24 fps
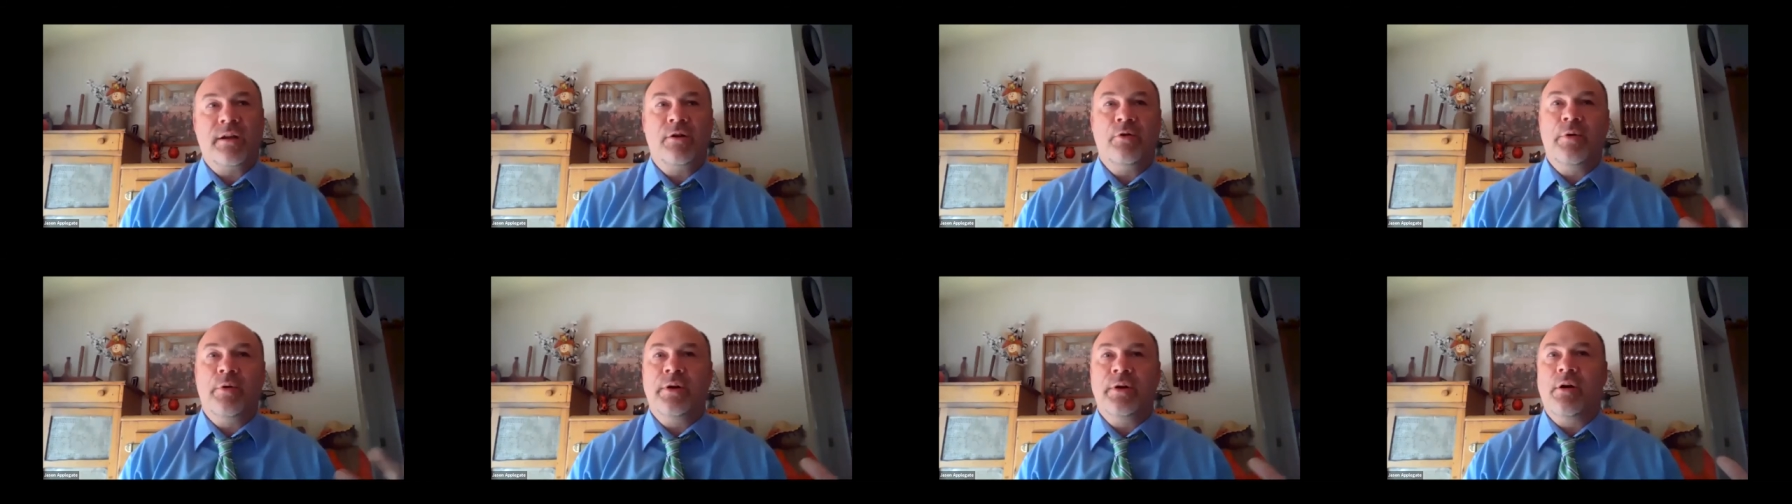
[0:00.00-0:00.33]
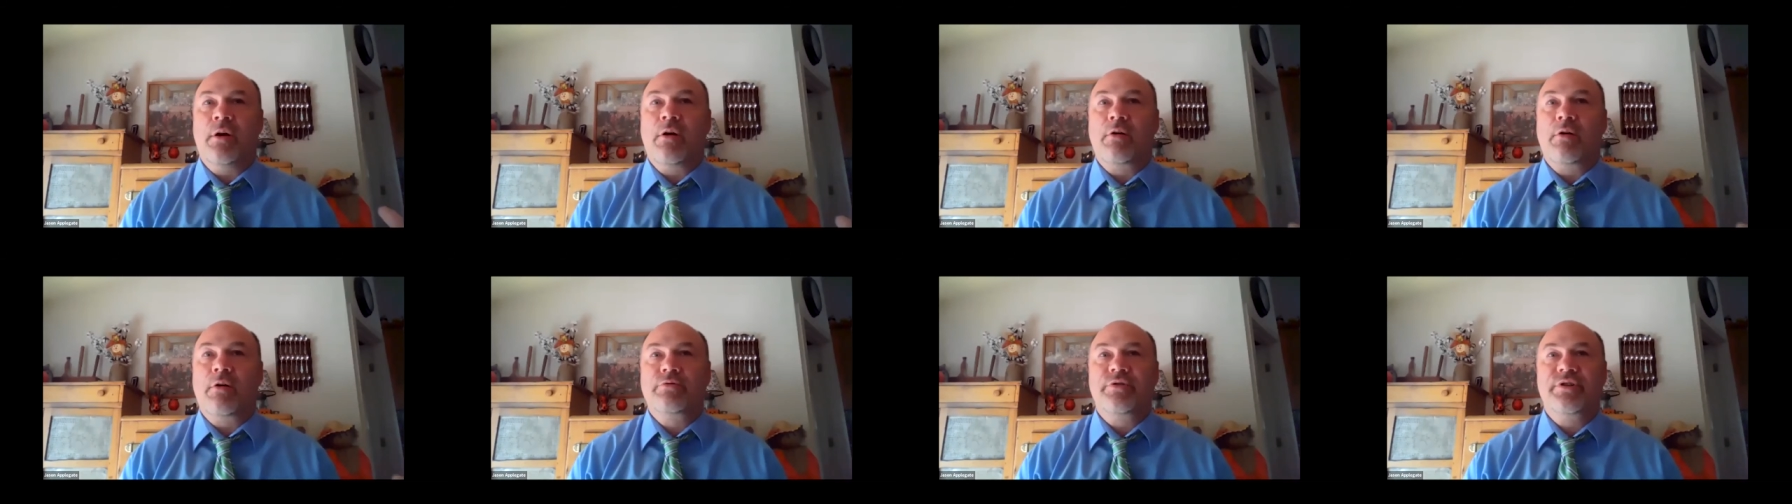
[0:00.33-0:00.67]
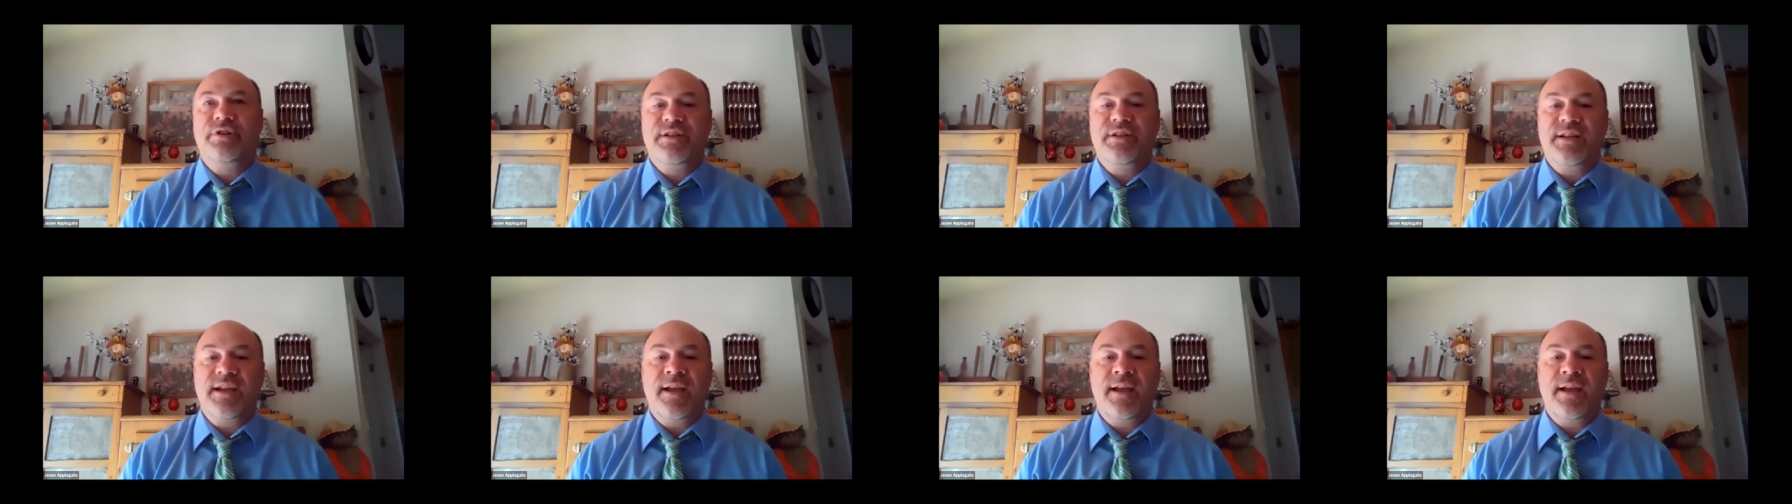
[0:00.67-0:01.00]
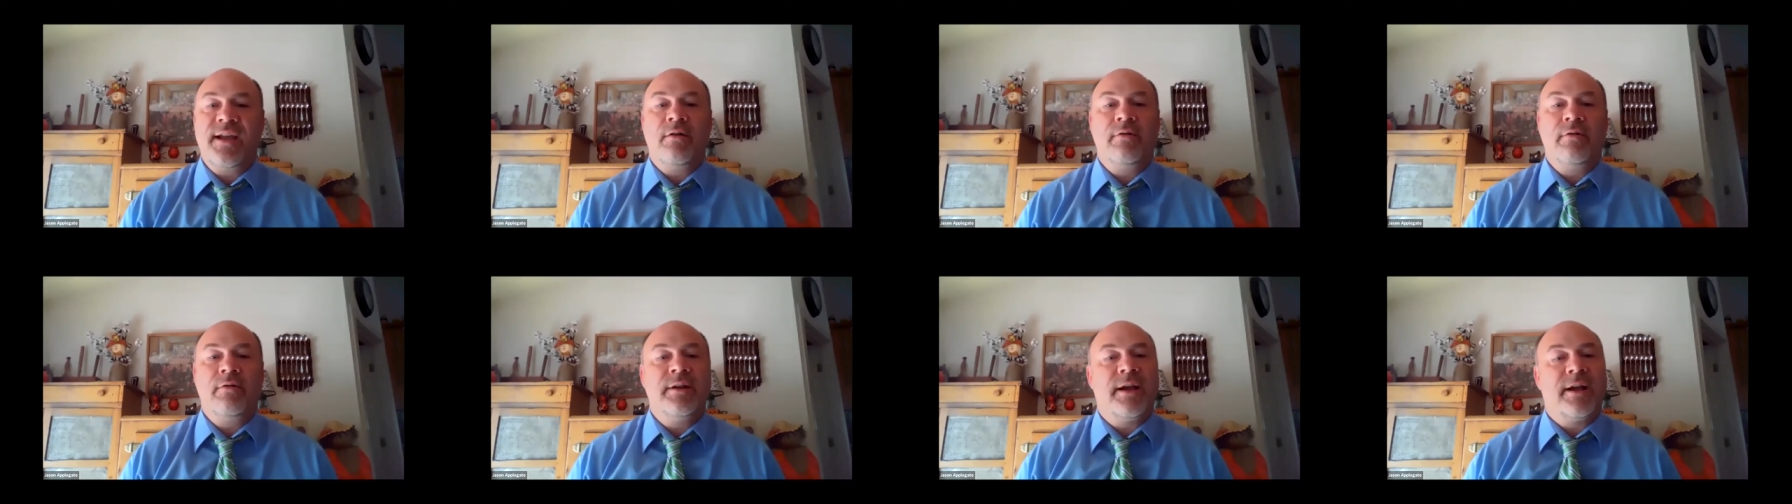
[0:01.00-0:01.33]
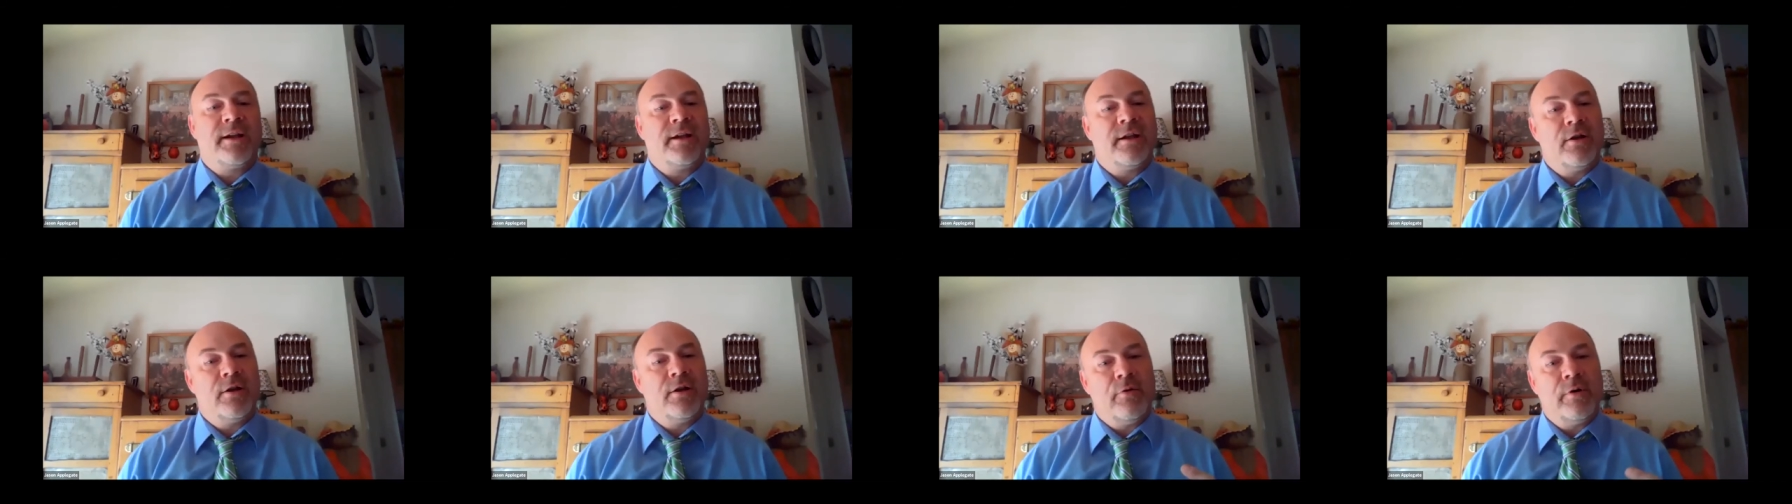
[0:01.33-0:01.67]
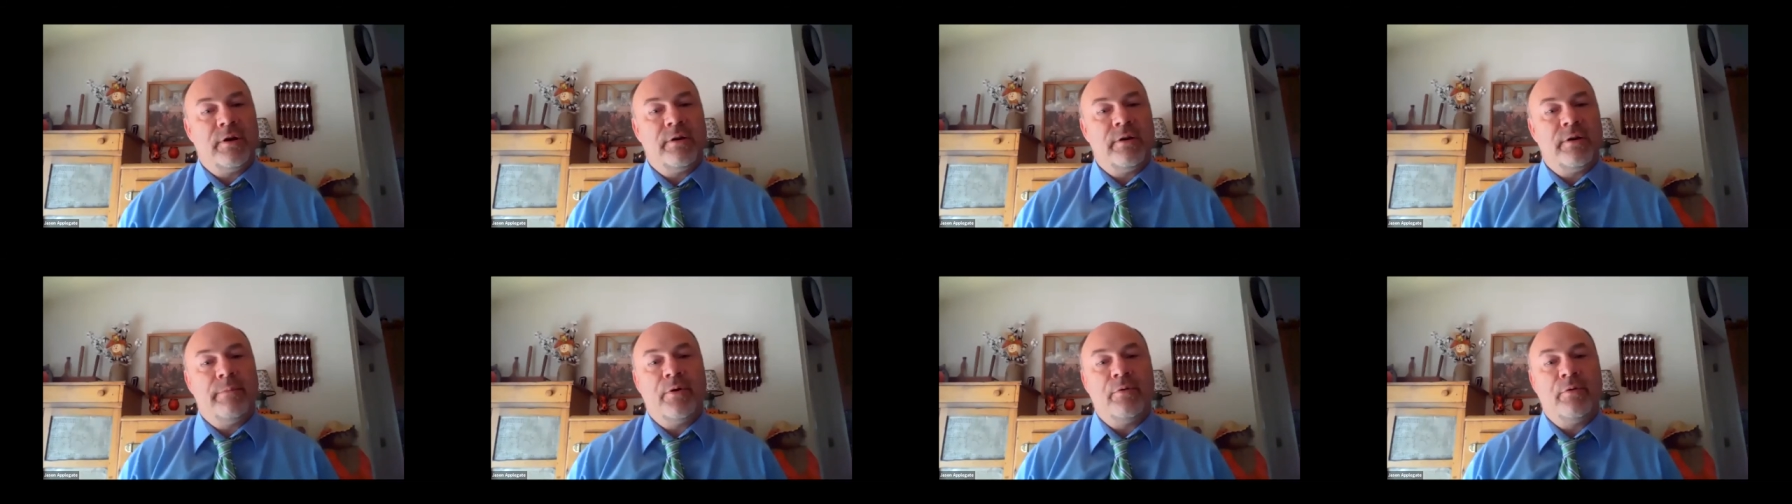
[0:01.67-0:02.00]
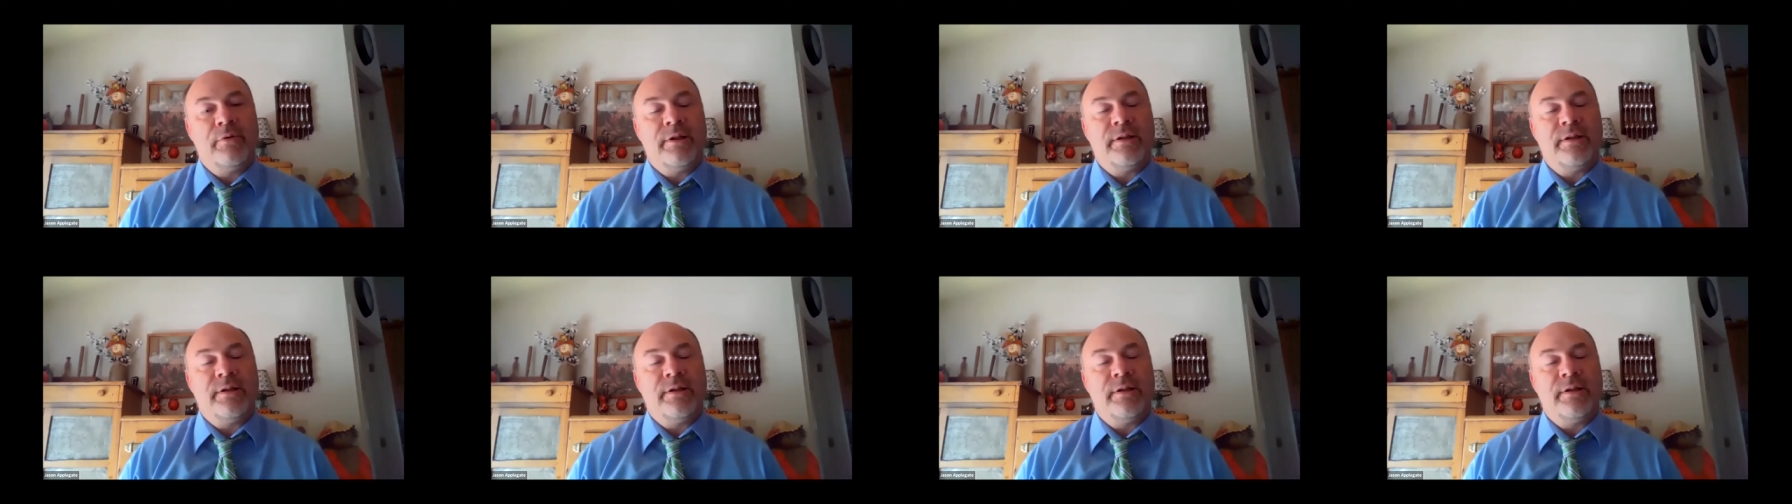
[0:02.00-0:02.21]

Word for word: I go into ultrasound. I can go into bone